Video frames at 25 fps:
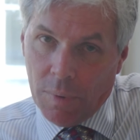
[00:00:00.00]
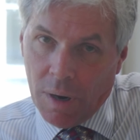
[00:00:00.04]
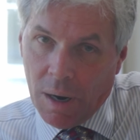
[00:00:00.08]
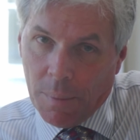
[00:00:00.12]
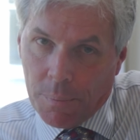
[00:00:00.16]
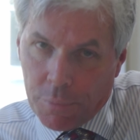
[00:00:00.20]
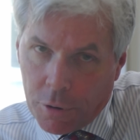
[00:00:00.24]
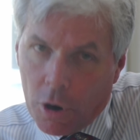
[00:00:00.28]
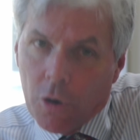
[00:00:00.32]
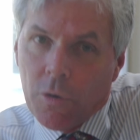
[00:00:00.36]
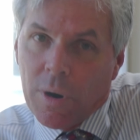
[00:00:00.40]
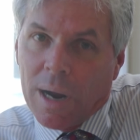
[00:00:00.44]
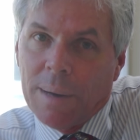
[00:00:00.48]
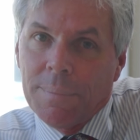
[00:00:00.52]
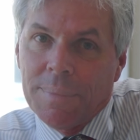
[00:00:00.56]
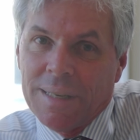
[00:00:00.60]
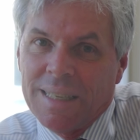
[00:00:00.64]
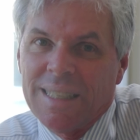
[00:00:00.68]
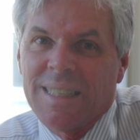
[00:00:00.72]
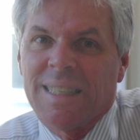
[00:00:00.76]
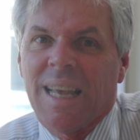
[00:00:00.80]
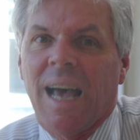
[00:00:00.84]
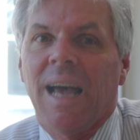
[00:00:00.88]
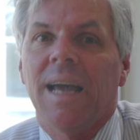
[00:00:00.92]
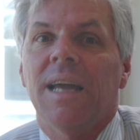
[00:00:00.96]
program
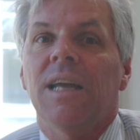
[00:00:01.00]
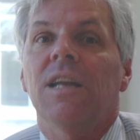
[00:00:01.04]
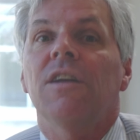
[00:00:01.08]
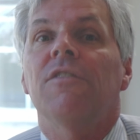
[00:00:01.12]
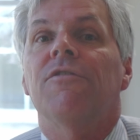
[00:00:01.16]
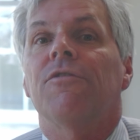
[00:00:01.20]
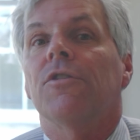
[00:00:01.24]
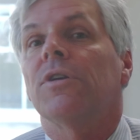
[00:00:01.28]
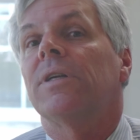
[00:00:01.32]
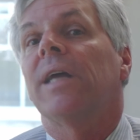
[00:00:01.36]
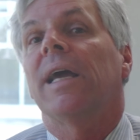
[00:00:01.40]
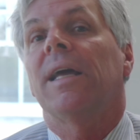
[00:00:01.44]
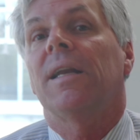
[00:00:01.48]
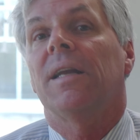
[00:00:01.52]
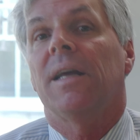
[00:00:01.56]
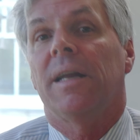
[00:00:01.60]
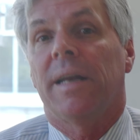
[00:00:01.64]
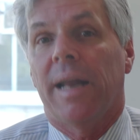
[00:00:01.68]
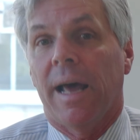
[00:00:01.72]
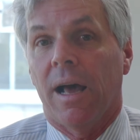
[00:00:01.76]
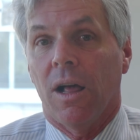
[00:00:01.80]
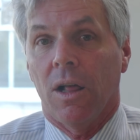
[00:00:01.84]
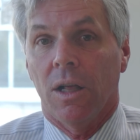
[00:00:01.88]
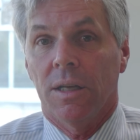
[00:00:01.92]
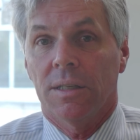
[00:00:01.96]
designed for data
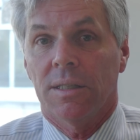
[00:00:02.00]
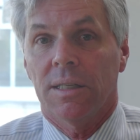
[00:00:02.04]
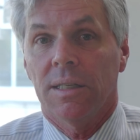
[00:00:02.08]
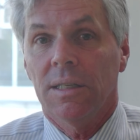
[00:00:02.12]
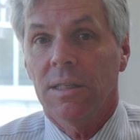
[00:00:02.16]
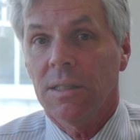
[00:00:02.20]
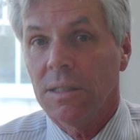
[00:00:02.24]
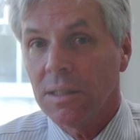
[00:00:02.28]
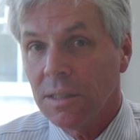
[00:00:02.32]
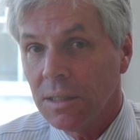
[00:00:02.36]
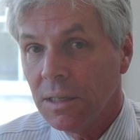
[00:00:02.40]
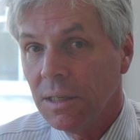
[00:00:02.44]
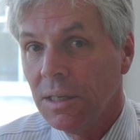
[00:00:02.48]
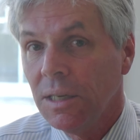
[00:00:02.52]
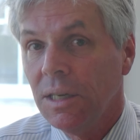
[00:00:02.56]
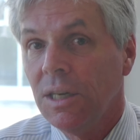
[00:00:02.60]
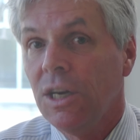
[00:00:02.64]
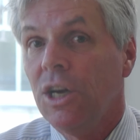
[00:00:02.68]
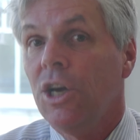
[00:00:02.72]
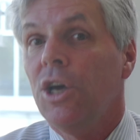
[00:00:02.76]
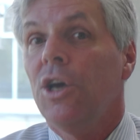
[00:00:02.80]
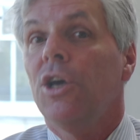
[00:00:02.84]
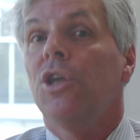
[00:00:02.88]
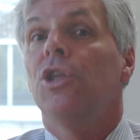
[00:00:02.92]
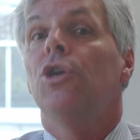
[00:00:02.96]
analysis,
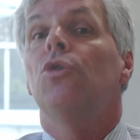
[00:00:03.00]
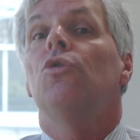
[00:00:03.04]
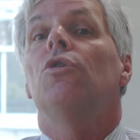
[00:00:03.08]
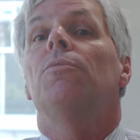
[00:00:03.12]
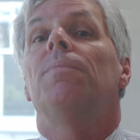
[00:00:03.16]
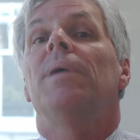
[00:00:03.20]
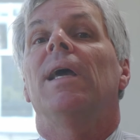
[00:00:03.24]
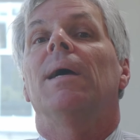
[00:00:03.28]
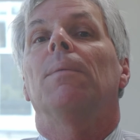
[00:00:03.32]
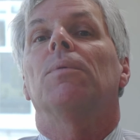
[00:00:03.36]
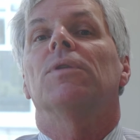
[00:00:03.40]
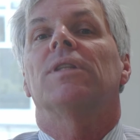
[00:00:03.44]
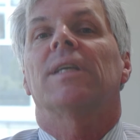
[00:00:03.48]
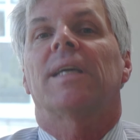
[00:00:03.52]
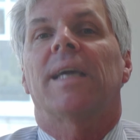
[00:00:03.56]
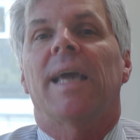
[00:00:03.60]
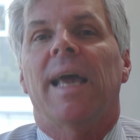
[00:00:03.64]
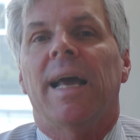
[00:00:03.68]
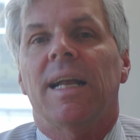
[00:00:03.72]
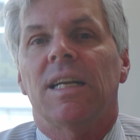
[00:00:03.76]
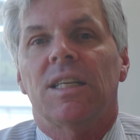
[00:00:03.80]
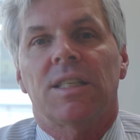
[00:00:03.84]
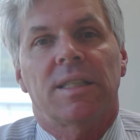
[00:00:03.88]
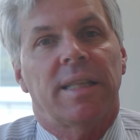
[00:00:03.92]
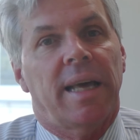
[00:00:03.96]
you would be able to
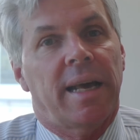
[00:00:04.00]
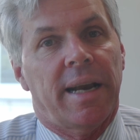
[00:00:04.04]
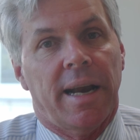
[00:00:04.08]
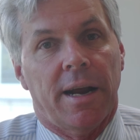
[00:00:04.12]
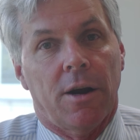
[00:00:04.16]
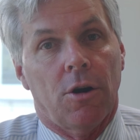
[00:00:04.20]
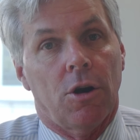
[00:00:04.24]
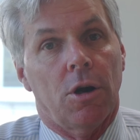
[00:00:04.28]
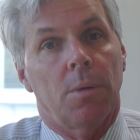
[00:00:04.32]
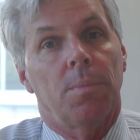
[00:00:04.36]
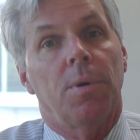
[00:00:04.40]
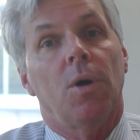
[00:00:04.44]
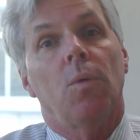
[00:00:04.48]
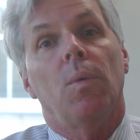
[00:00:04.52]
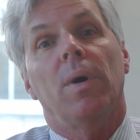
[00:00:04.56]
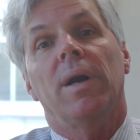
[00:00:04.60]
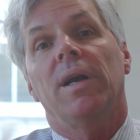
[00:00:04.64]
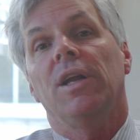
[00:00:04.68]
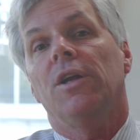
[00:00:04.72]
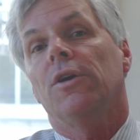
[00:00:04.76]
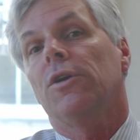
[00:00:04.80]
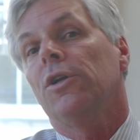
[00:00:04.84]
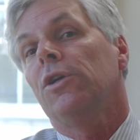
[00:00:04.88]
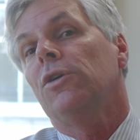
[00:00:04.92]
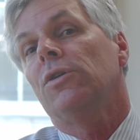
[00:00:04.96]
catch that error. But
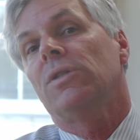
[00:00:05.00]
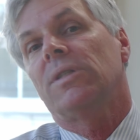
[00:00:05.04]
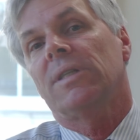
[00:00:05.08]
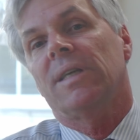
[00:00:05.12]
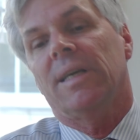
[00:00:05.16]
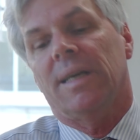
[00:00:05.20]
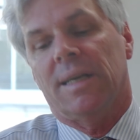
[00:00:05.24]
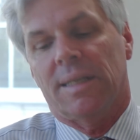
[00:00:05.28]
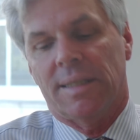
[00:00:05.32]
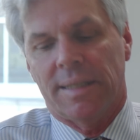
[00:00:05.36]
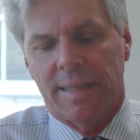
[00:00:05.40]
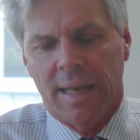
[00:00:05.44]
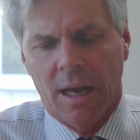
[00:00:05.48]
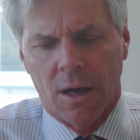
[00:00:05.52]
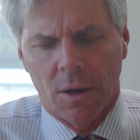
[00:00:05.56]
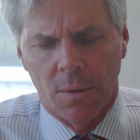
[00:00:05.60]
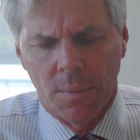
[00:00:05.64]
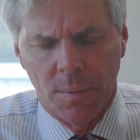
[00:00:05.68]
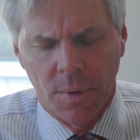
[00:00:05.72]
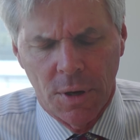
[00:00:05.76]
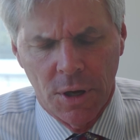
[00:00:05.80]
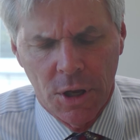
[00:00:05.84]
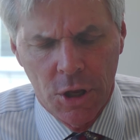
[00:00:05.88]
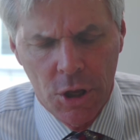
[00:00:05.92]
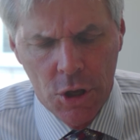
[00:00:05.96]
when you're using
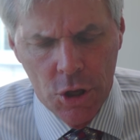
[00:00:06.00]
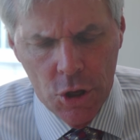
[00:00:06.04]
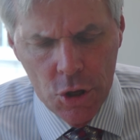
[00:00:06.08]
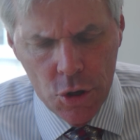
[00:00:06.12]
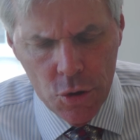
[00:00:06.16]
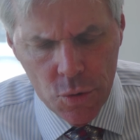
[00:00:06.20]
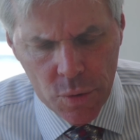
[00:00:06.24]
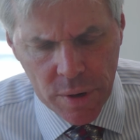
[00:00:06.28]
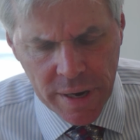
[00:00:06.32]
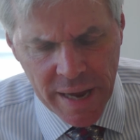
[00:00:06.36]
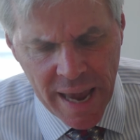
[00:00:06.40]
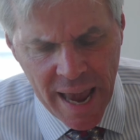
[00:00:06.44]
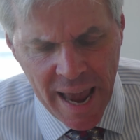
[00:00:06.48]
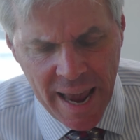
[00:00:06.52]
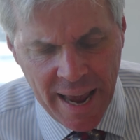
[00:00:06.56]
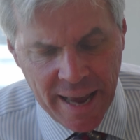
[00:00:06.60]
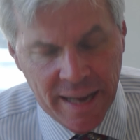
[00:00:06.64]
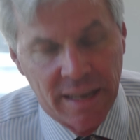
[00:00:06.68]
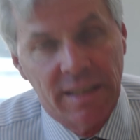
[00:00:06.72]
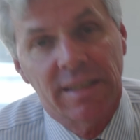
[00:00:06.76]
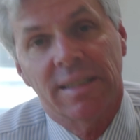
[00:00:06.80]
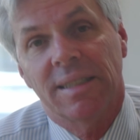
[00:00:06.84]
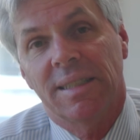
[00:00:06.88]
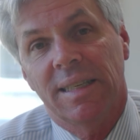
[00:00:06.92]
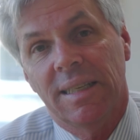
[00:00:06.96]
Excel, you
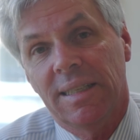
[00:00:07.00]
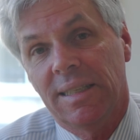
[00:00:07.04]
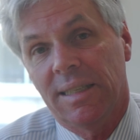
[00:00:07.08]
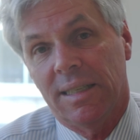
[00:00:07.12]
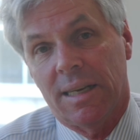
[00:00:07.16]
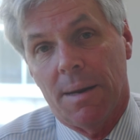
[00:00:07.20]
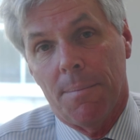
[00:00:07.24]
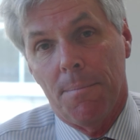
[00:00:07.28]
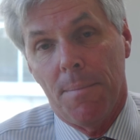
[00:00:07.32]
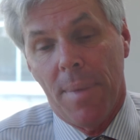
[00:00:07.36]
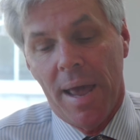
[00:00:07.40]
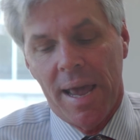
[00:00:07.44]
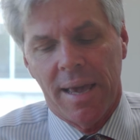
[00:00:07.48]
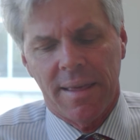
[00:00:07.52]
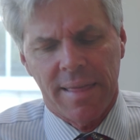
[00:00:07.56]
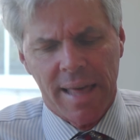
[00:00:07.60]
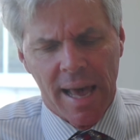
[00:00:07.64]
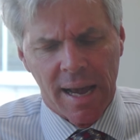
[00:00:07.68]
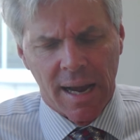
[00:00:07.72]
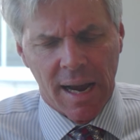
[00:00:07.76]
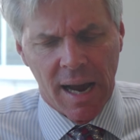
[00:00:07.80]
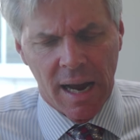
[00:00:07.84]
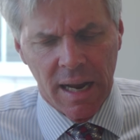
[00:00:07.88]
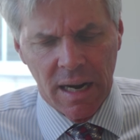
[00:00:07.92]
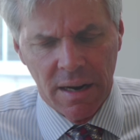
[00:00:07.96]
can't. It's easy to make
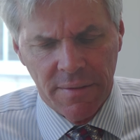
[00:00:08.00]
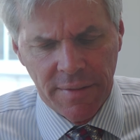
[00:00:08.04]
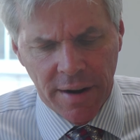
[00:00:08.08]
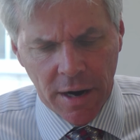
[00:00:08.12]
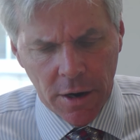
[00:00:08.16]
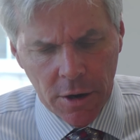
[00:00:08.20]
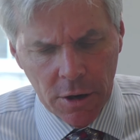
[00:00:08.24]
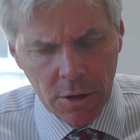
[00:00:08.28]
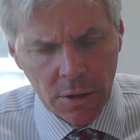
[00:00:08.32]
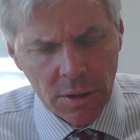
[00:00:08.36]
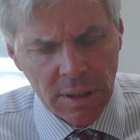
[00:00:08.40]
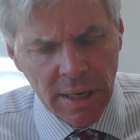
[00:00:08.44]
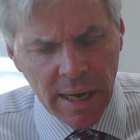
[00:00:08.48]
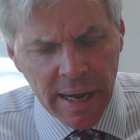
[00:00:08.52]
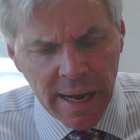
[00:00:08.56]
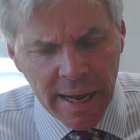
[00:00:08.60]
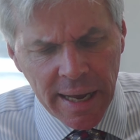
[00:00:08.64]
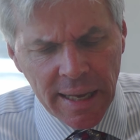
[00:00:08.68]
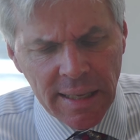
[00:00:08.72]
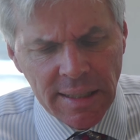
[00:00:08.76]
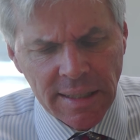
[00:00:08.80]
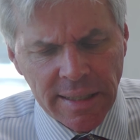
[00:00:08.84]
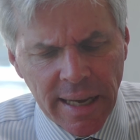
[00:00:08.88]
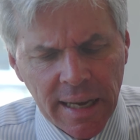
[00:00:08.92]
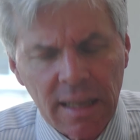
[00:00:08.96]
that kind of errors.
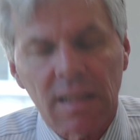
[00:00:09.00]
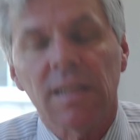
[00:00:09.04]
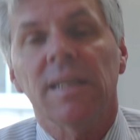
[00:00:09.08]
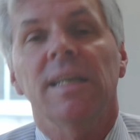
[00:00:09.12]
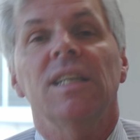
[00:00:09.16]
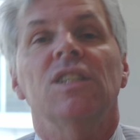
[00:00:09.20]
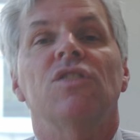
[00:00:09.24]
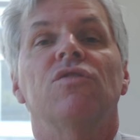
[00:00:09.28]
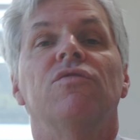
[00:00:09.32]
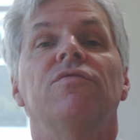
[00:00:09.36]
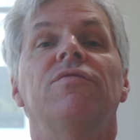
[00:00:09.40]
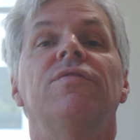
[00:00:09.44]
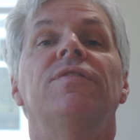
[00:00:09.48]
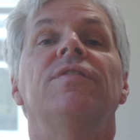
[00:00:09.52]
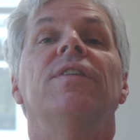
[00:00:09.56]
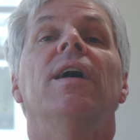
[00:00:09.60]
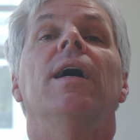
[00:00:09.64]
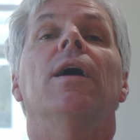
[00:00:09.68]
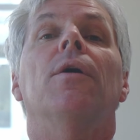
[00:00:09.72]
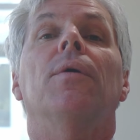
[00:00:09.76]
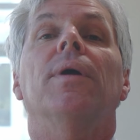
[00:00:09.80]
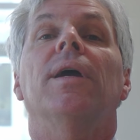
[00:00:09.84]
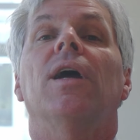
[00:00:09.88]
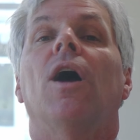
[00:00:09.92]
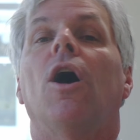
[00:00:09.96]
And secondly, it's
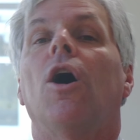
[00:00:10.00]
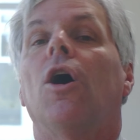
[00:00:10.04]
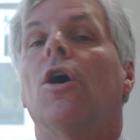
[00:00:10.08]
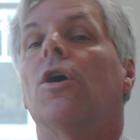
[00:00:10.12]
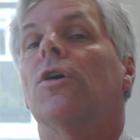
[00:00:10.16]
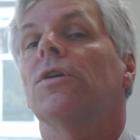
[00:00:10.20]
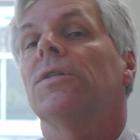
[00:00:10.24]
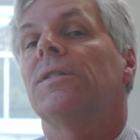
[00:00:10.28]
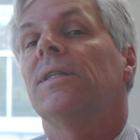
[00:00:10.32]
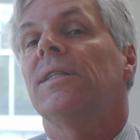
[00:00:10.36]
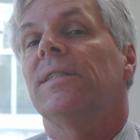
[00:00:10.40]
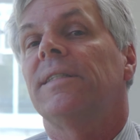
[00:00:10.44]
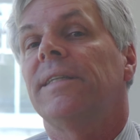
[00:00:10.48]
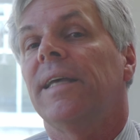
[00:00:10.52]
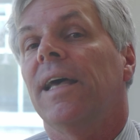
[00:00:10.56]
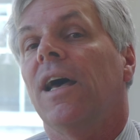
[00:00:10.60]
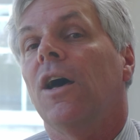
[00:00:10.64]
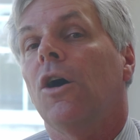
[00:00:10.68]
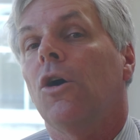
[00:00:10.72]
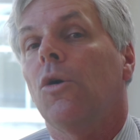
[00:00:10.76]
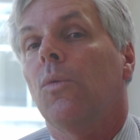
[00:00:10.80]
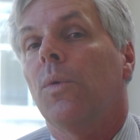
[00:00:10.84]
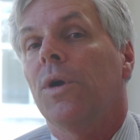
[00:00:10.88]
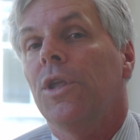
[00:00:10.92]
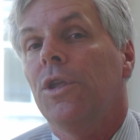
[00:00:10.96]
very hard to
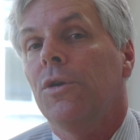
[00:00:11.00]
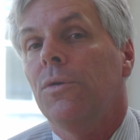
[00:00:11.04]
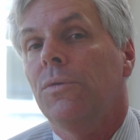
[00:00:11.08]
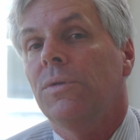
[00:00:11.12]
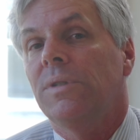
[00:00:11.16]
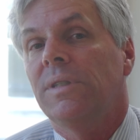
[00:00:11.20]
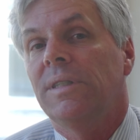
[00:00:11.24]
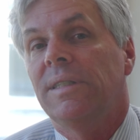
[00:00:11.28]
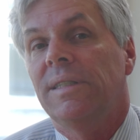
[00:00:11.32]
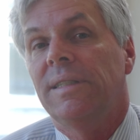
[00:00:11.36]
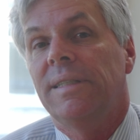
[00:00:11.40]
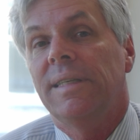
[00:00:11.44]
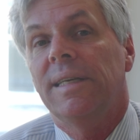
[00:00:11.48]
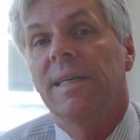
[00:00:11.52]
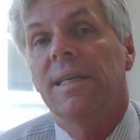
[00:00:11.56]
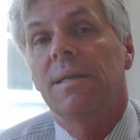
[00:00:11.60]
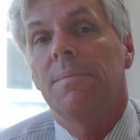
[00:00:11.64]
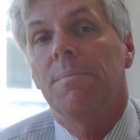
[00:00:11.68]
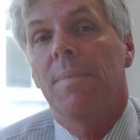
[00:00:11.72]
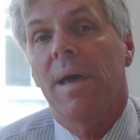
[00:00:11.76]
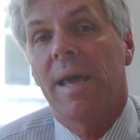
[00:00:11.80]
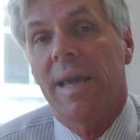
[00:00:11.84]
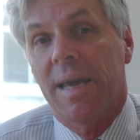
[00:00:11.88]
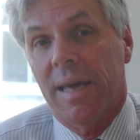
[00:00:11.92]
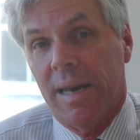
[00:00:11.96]
tell when you did
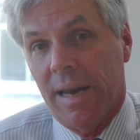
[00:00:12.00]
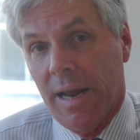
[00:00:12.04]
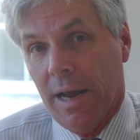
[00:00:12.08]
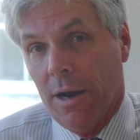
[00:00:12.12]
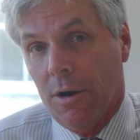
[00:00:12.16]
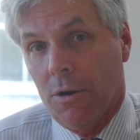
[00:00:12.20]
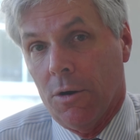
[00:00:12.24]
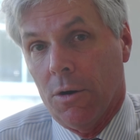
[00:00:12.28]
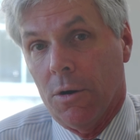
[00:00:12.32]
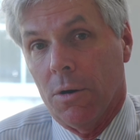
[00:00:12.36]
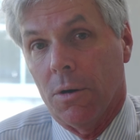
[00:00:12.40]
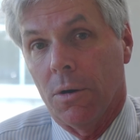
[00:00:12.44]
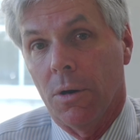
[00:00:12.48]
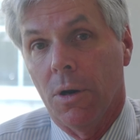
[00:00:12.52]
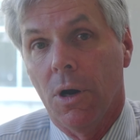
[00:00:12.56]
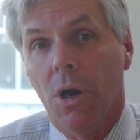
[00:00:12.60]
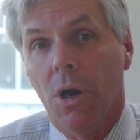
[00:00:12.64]
make an error.